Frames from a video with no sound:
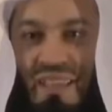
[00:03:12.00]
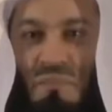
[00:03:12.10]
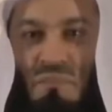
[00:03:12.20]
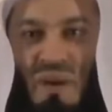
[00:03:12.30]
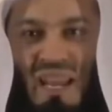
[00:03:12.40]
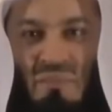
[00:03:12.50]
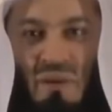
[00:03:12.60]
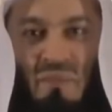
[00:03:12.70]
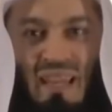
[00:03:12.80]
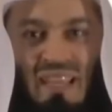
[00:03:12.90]
The
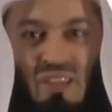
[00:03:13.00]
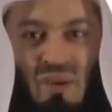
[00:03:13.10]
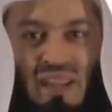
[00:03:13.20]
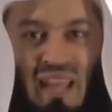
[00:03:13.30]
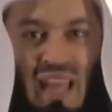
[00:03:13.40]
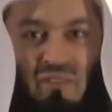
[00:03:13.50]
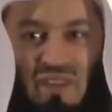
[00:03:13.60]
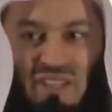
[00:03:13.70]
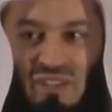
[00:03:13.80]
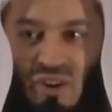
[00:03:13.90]
minimum link you can
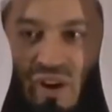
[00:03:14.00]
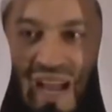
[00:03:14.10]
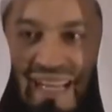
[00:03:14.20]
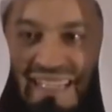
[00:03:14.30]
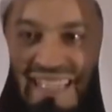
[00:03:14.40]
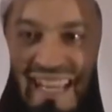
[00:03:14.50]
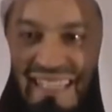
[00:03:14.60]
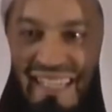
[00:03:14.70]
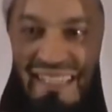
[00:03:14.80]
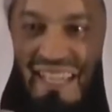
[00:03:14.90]
have is your
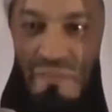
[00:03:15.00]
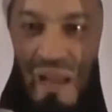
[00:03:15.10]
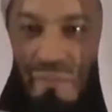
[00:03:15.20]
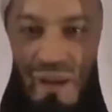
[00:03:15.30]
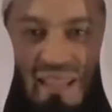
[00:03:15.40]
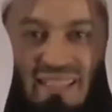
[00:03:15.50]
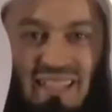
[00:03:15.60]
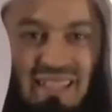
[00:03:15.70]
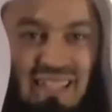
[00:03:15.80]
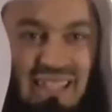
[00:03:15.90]
identity, my brothers
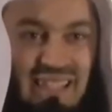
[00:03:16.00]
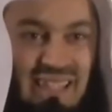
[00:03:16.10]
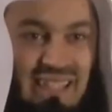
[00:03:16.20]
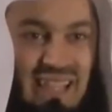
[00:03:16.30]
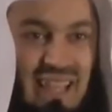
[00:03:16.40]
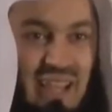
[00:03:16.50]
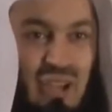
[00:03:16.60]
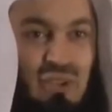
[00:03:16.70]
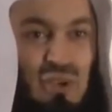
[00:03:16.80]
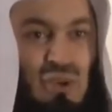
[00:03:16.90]
and sisters.
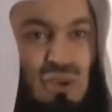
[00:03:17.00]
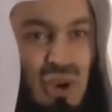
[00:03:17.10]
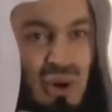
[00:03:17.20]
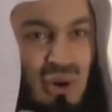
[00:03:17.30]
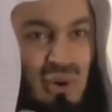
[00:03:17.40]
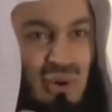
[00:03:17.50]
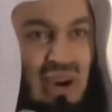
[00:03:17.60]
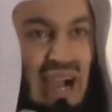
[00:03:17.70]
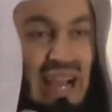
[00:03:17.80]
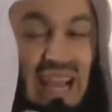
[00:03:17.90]
Do you
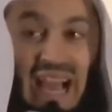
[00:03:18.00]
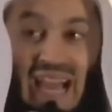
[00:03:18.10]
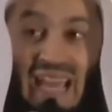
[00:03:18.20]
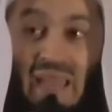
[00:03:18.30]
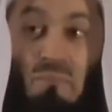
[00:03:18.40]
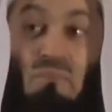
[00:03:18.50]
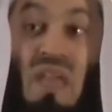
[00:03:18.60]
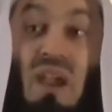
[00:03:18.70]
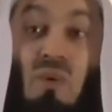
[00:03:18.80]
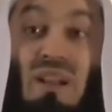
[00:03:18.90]
know and I
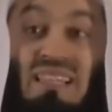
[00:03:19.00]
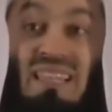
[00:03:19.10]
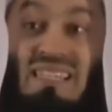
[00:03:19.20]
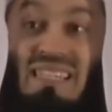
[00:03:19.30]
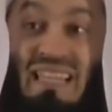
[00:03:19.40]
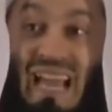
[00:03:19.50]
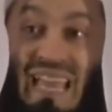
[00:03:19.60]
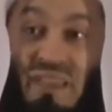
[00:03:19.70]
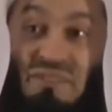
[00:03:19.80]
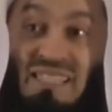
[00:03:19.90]
bear witness that
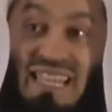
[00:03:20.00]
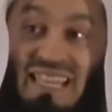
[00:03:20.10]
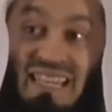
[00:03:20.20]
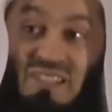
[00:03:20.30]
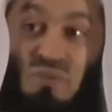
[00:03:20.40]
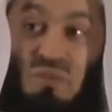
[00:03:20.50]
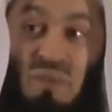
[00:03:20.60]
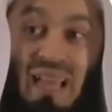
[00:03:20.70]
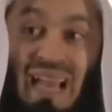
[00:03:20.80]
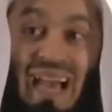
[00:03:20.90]
I have seen this with
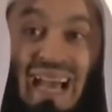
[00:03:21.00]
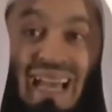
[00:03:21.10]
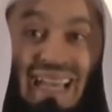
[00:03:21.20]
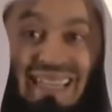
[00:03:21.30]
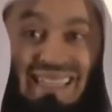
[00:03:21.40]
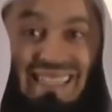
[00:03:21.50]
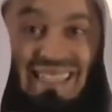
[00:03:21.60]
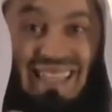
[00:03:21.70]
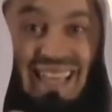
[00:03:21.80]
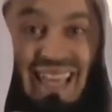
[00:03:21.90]
my eyes,